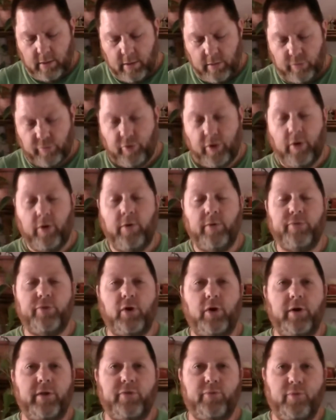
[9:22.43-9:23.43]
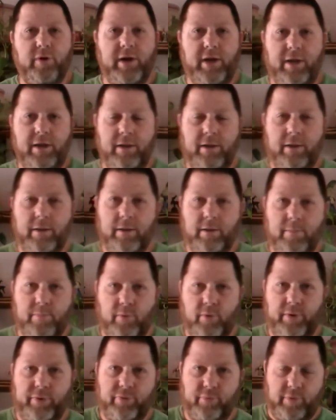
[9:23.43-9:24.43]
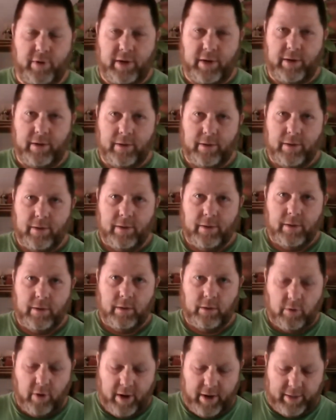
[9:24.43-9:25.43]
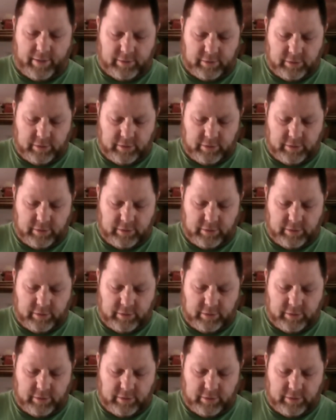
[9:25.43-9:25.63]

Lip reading: 333.3 grains.